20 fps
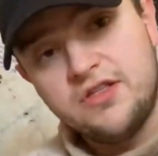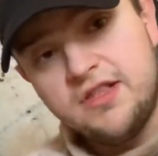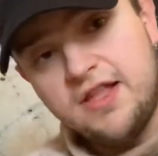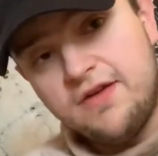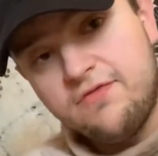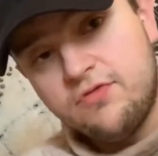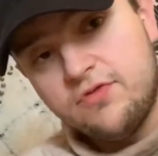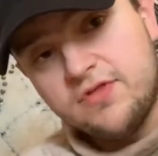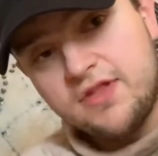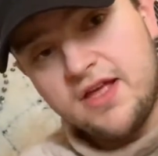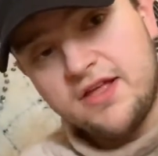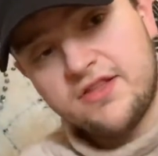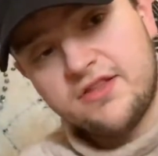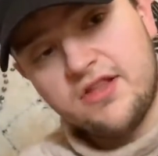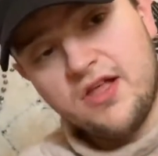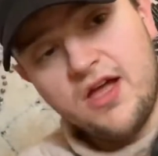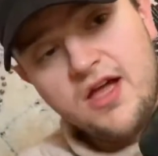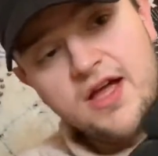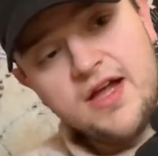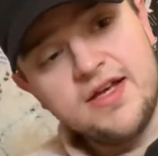leather on that
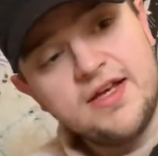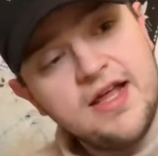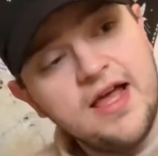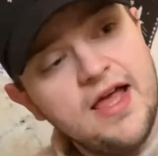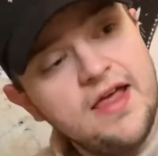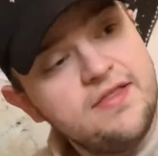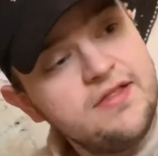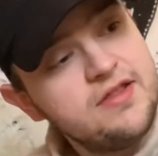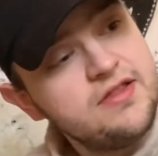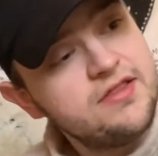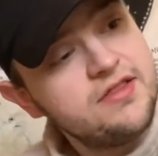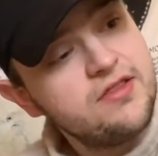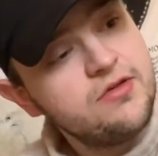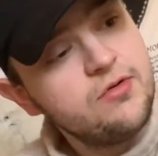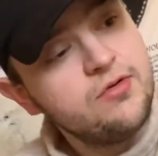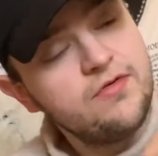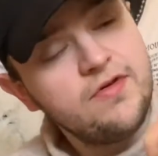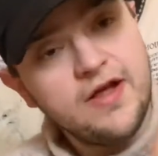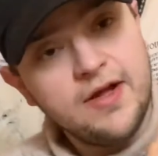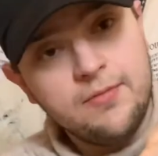side, and it's sort
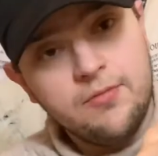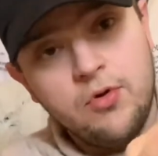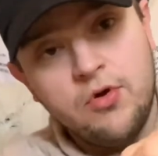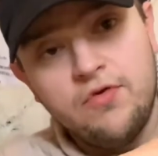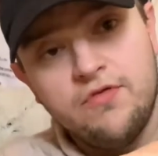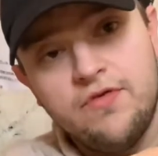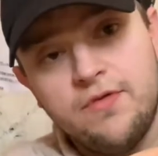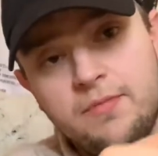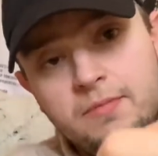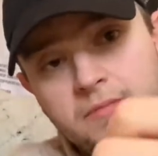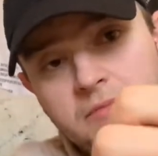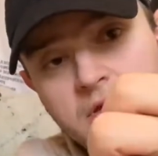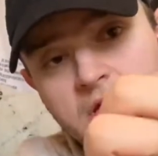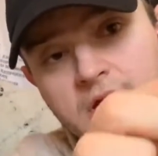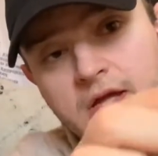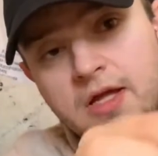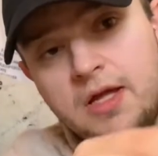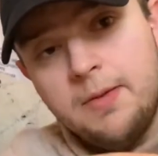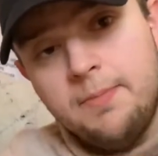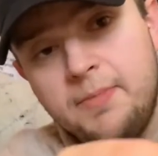of like more of a
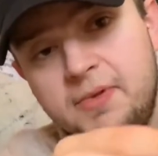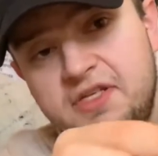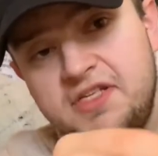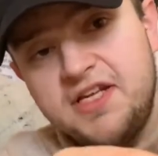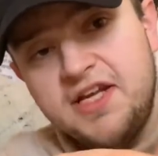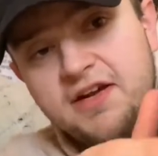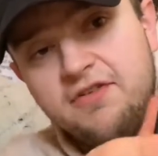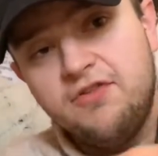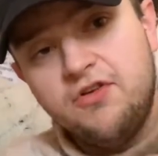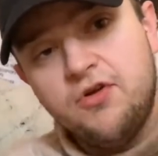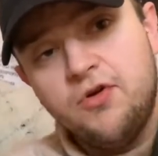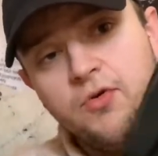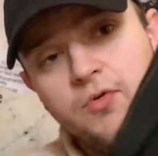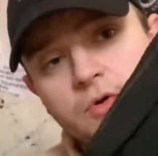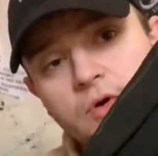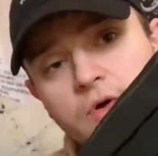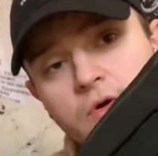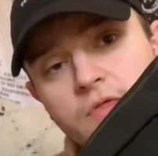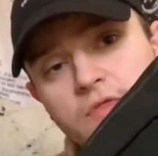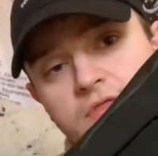material
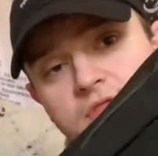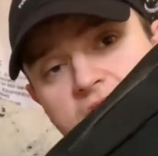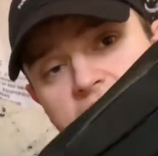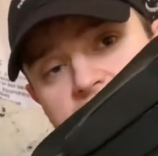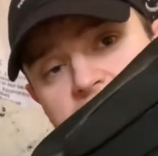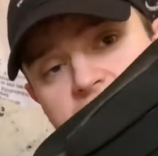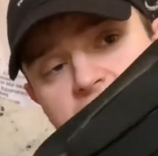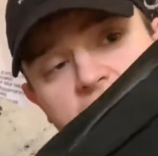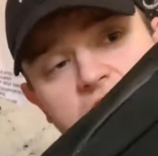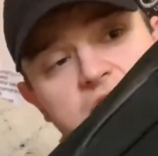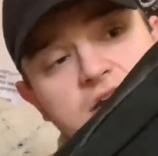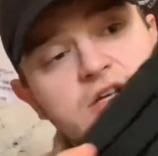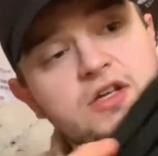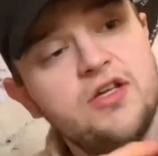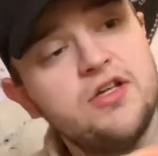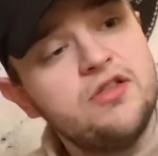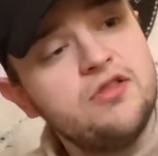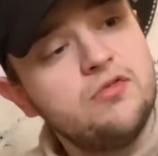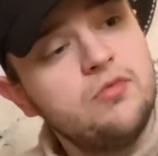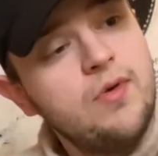on that side
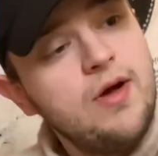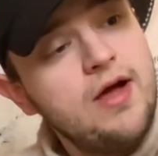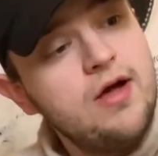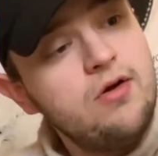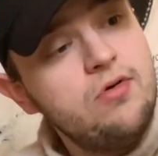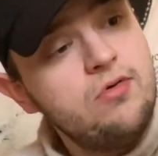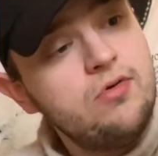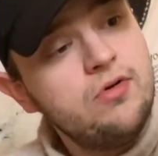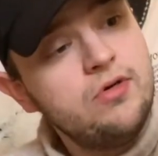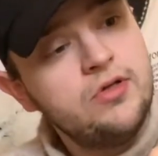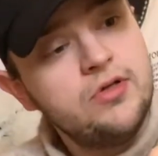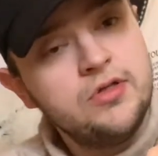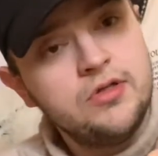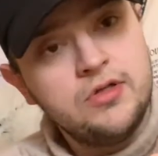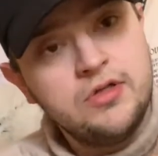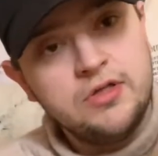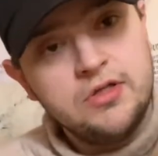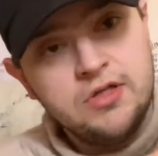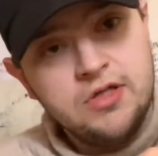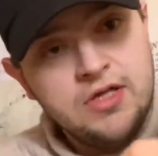as well.
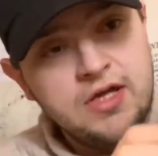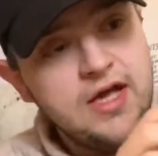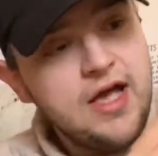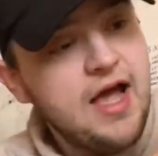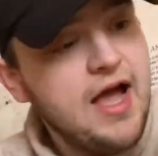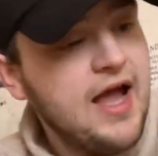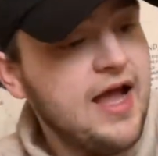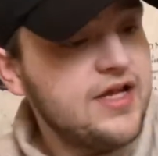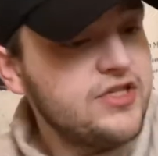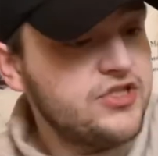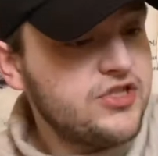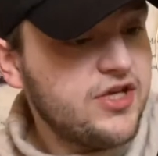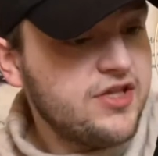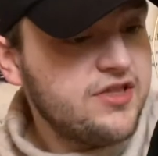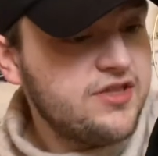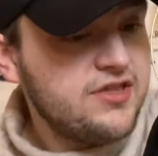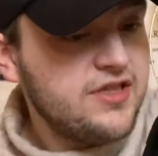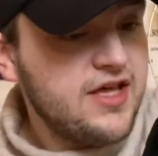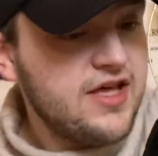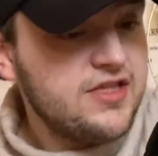And it
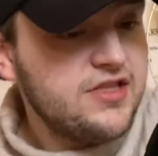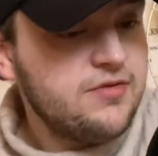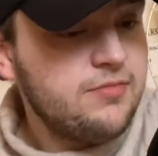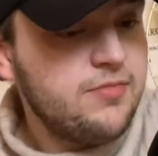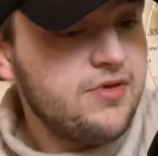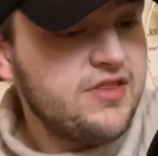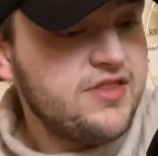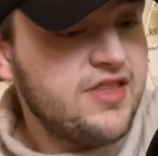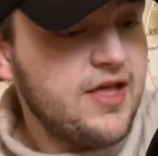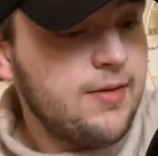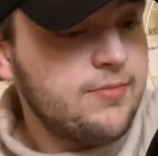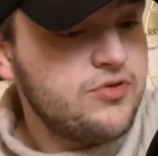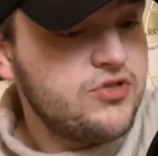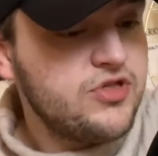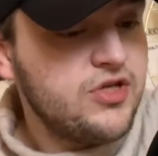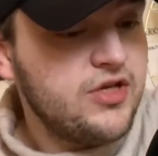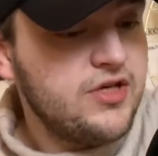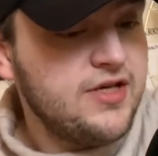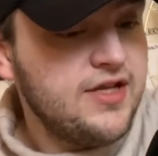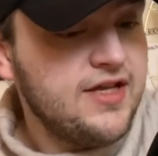just says
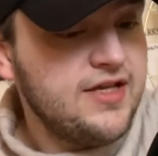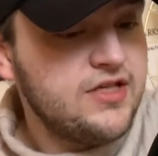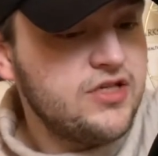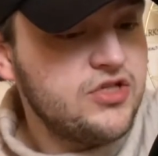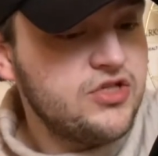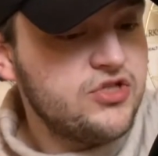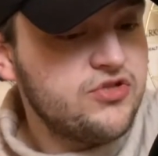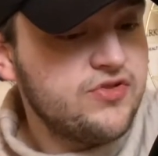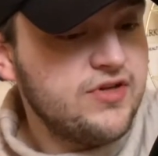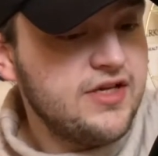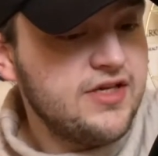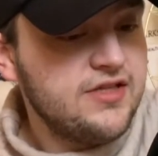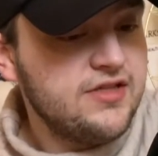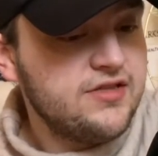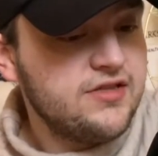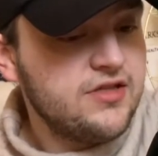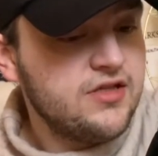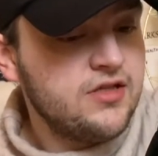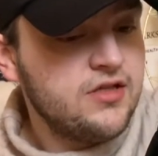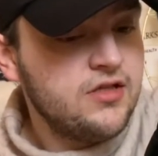Perception
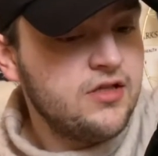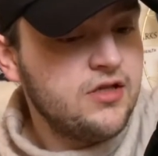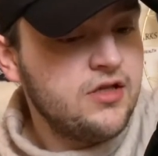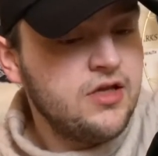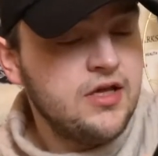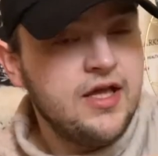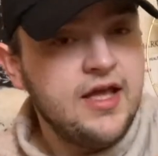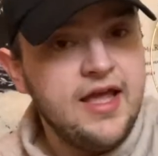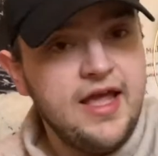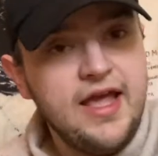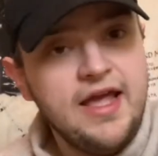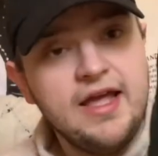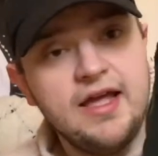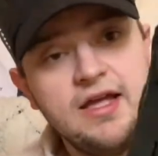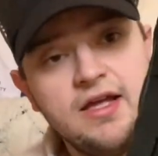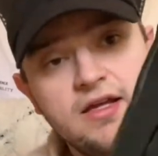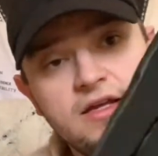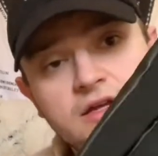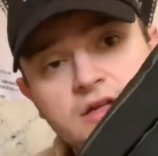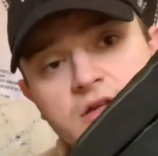Industries
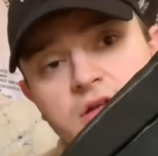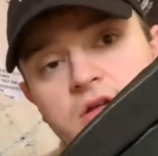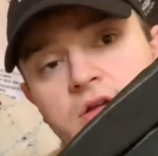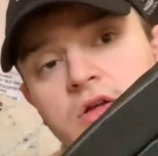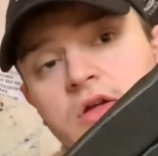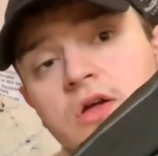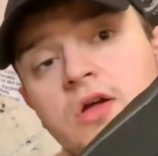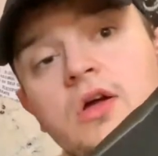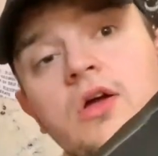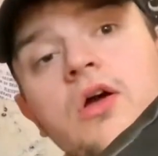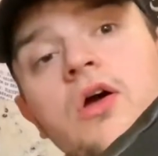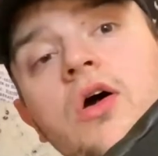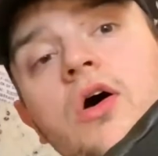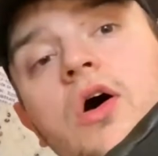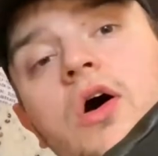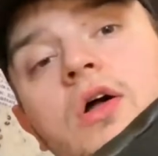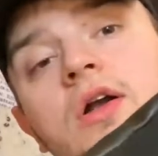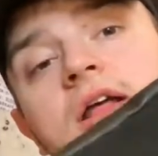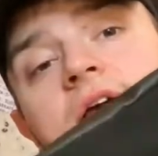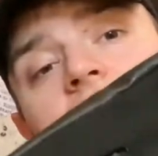Ink
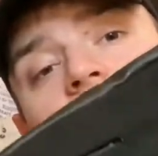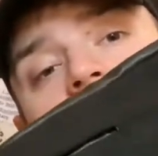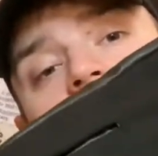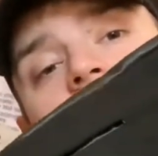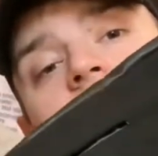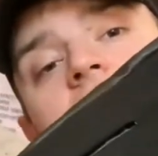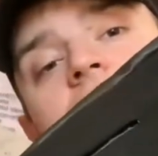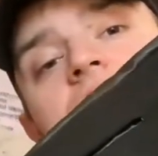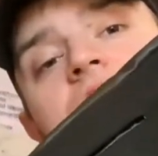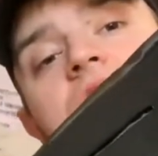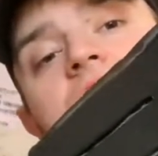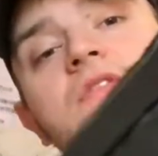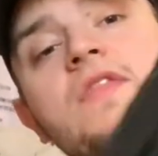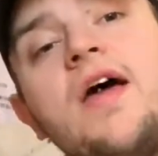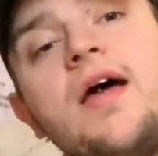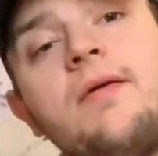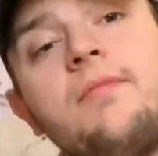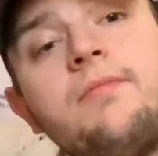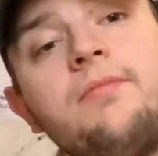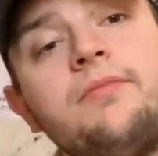on it. So
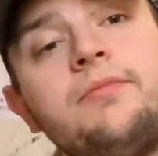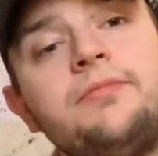then